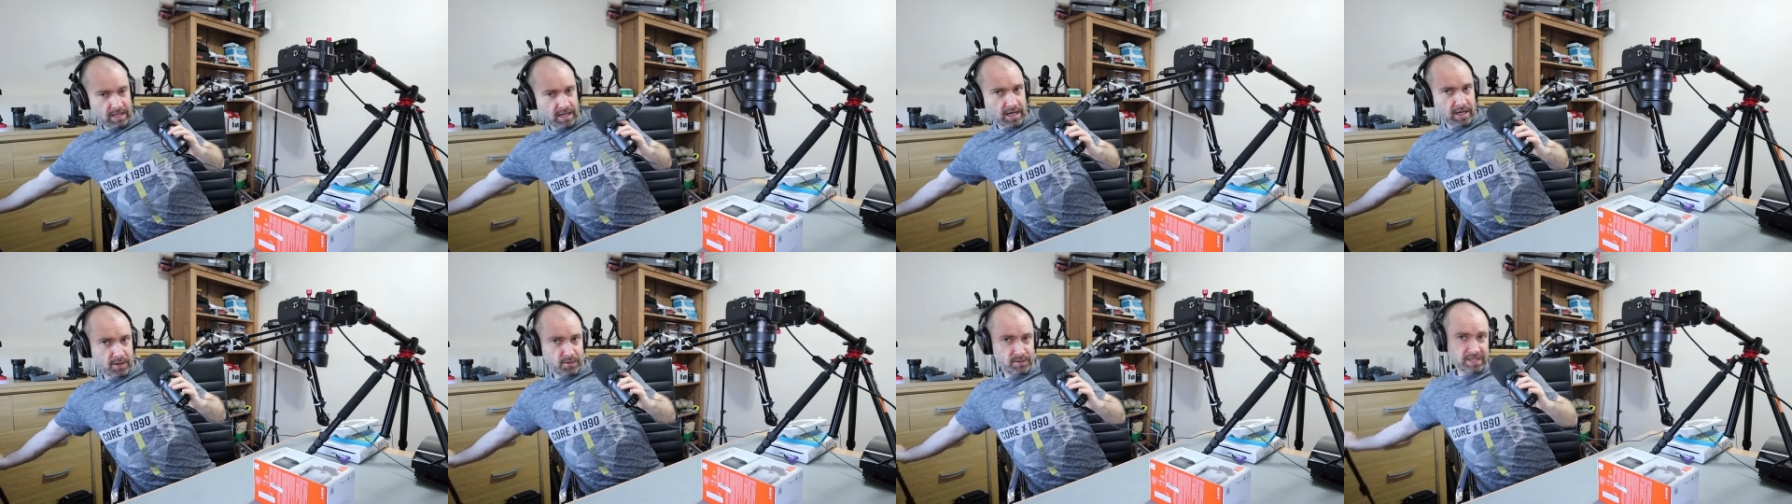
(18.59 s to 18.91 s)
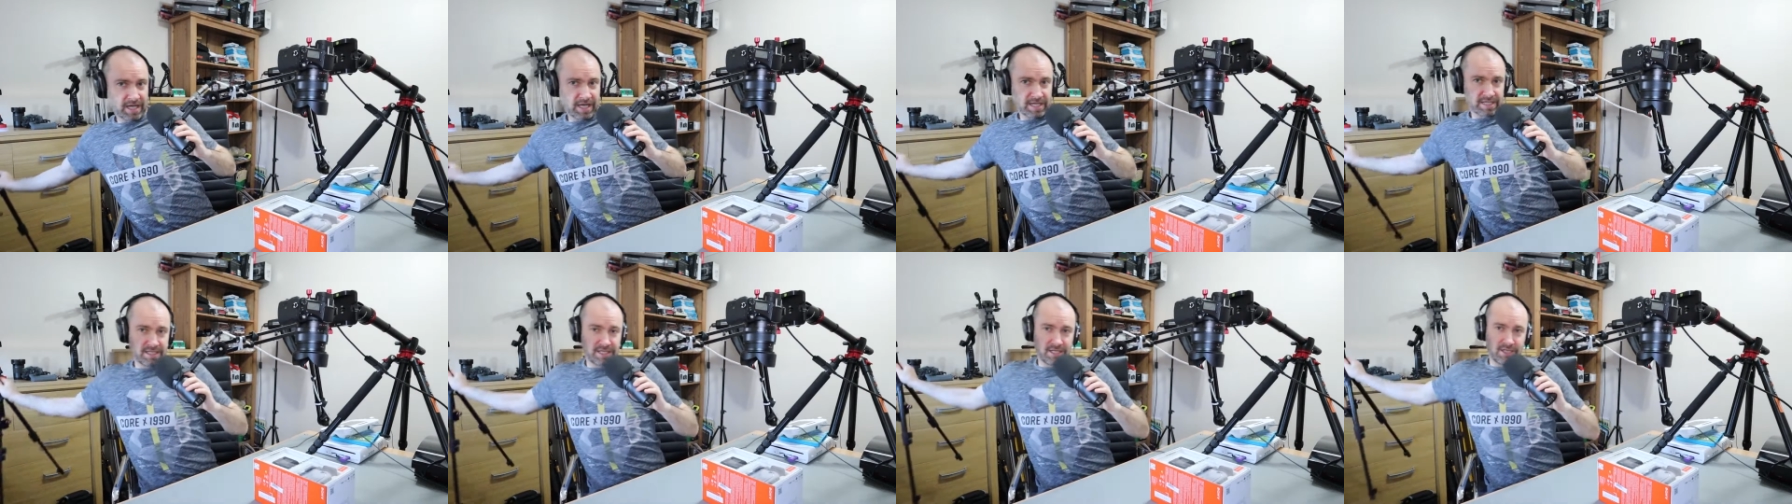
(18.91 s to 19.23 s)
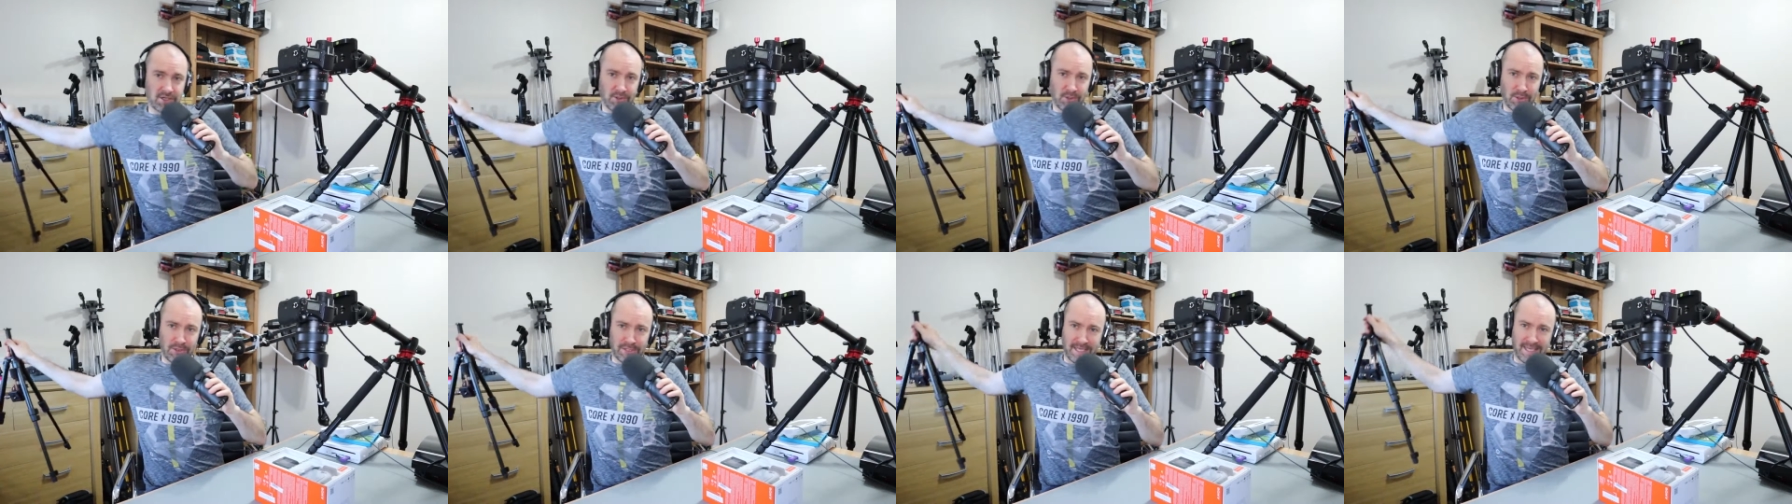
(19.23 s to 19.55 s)
I was
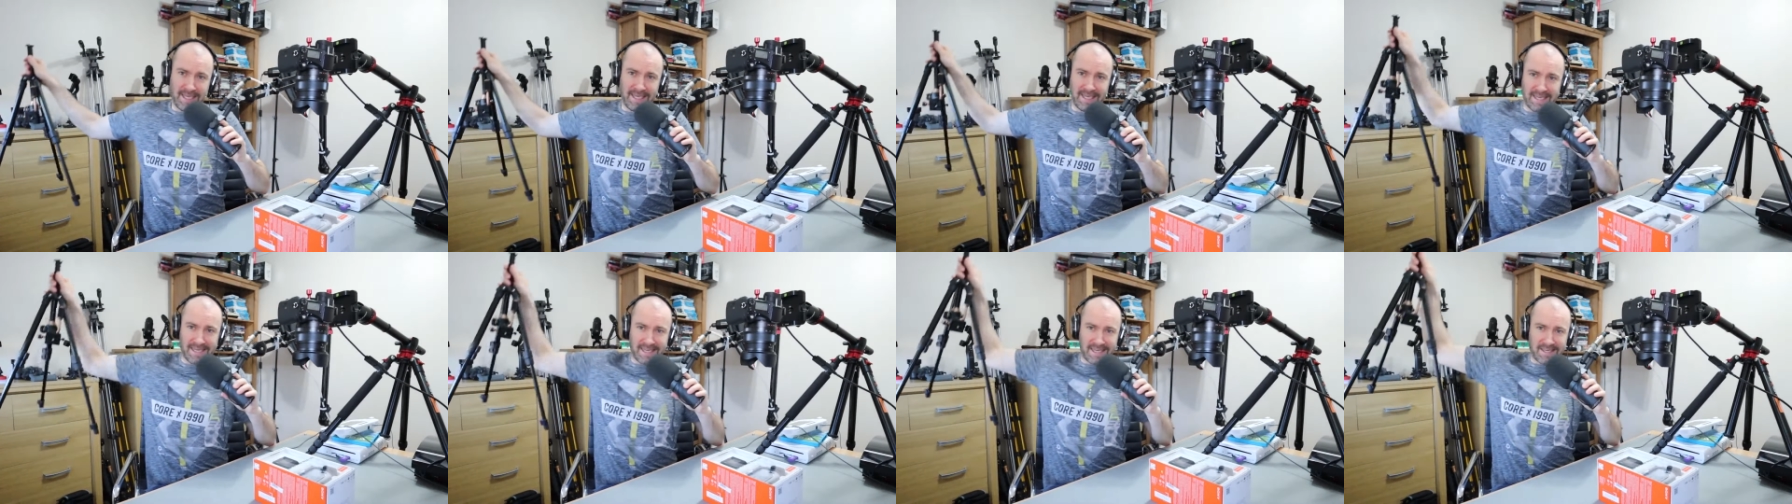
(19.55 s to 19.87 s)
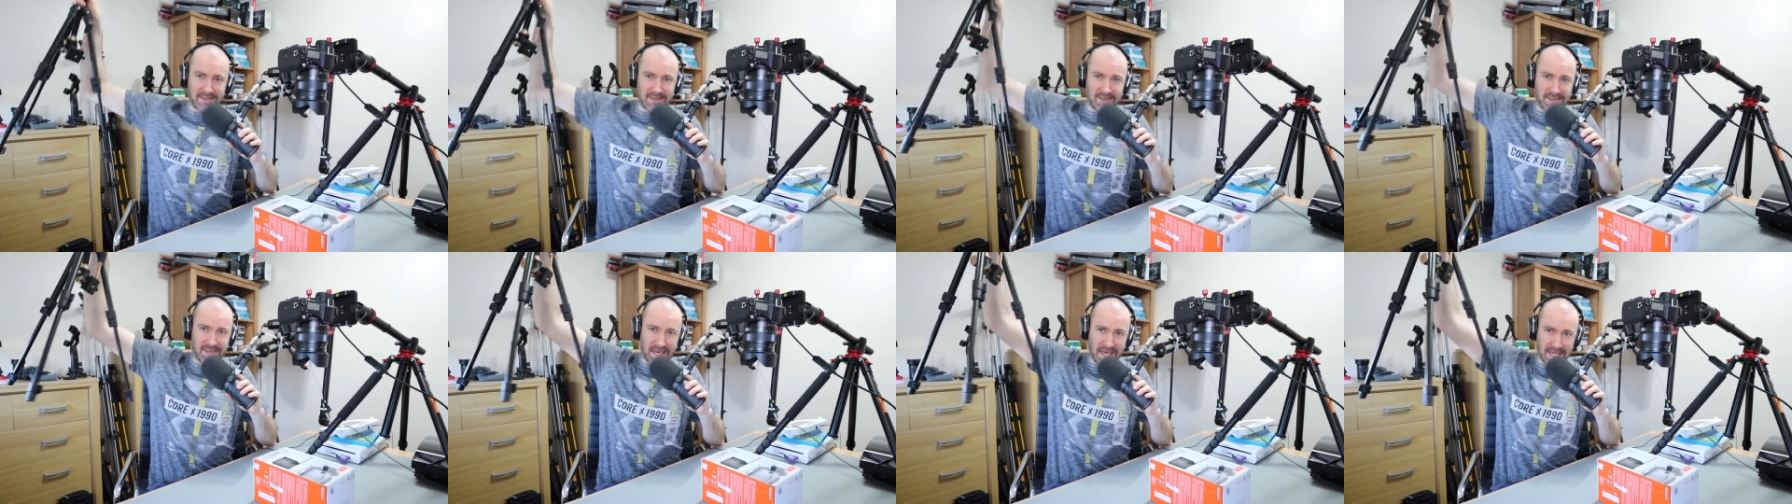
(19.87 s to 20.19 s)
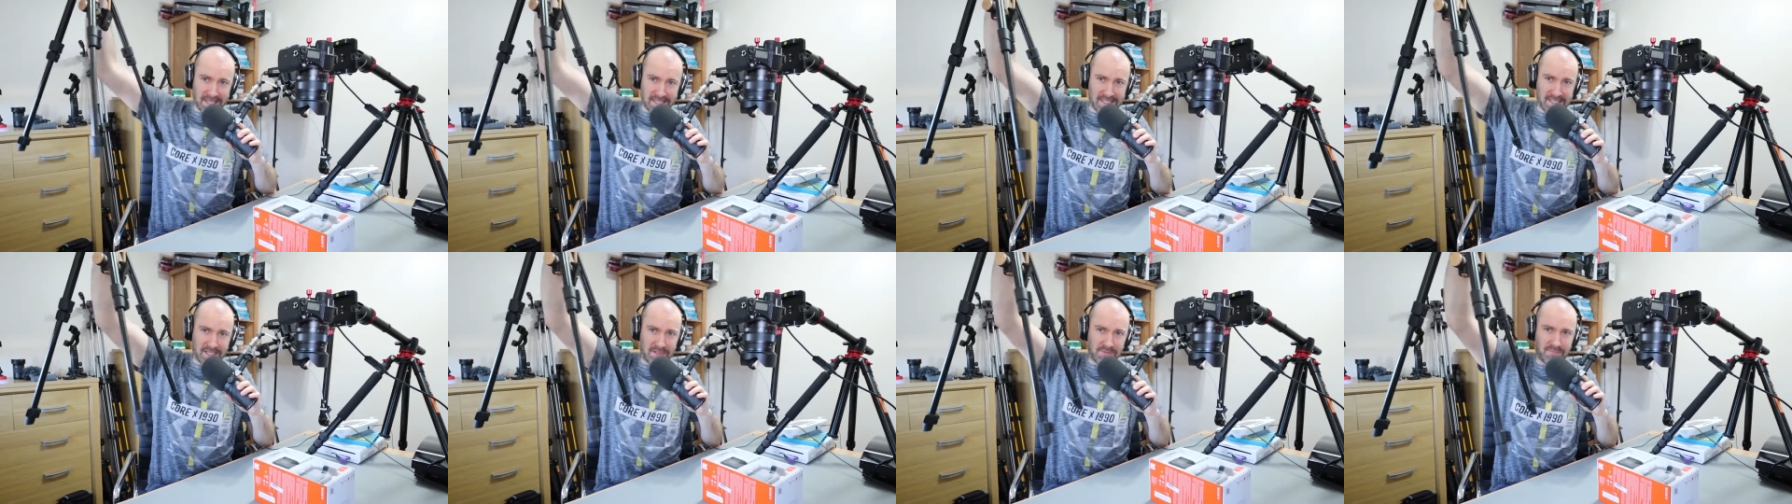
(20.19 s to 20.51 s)
actually using
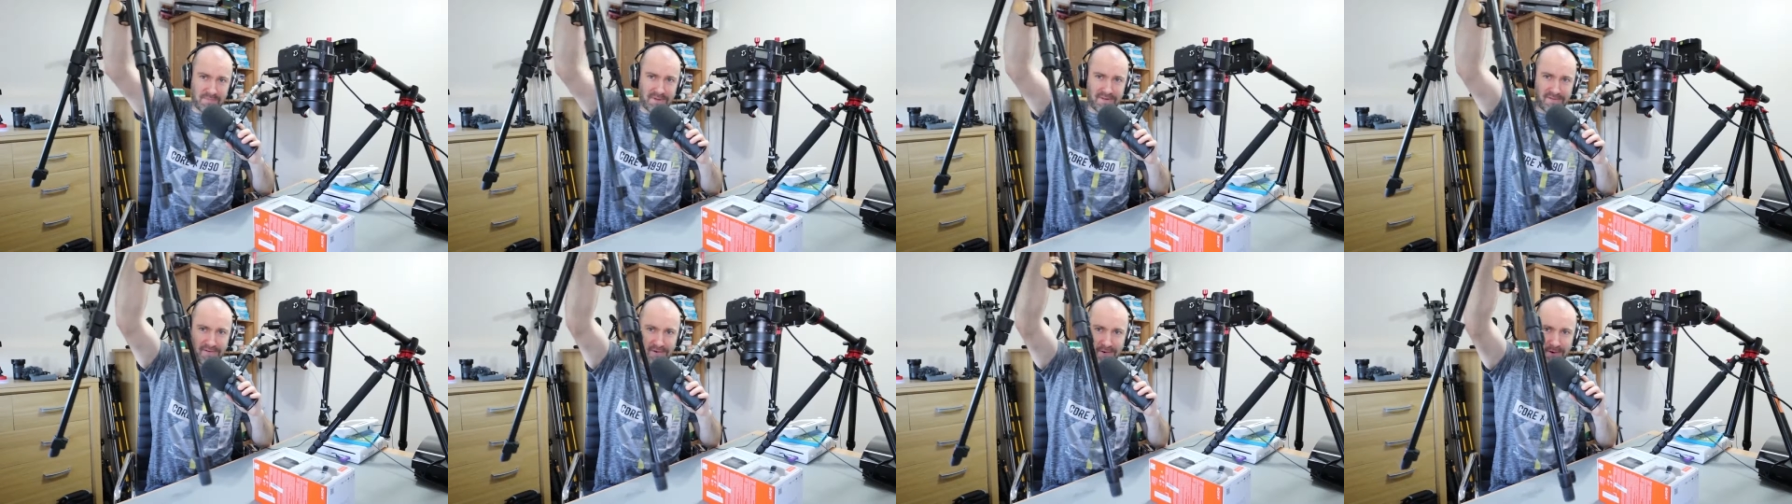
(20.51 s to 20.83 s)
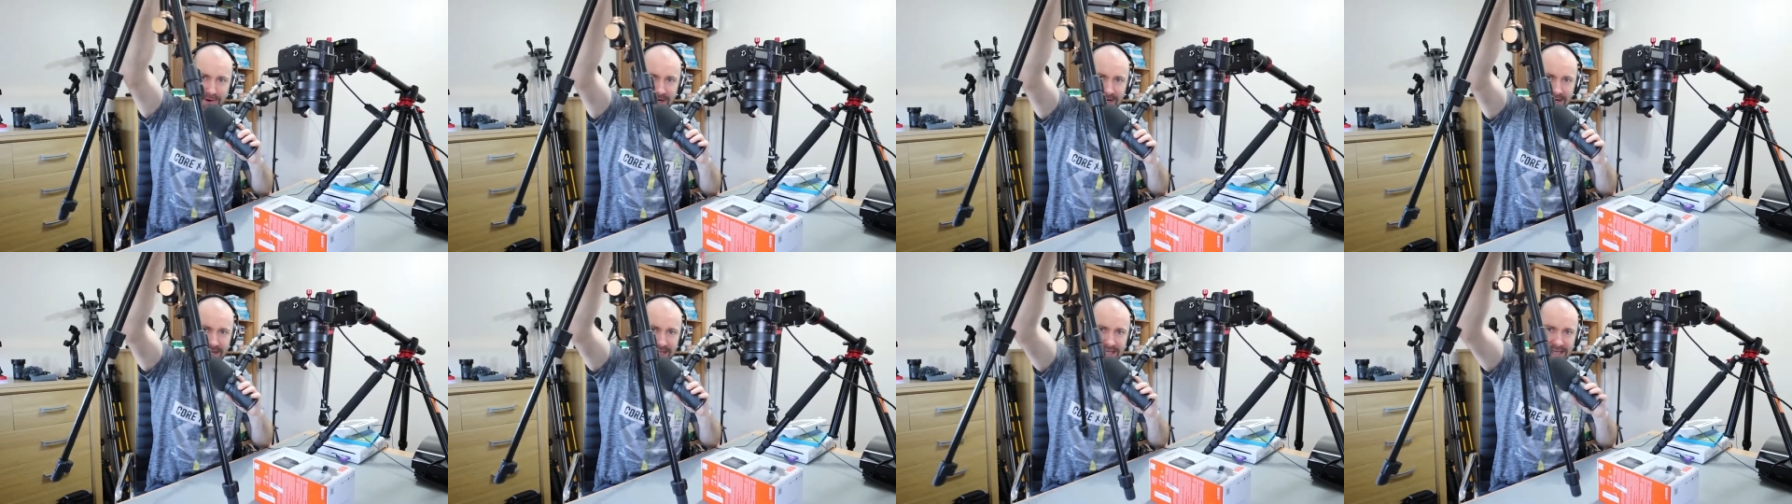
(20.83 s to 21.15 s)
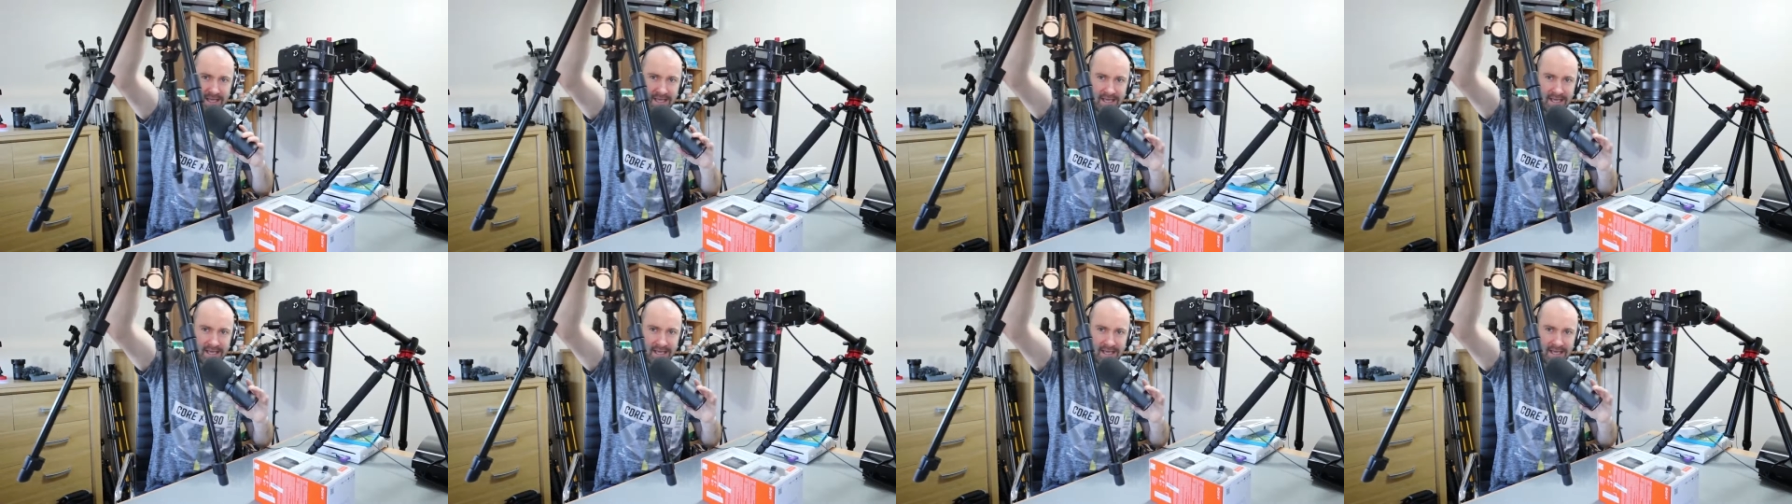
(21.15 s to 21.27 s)
this before,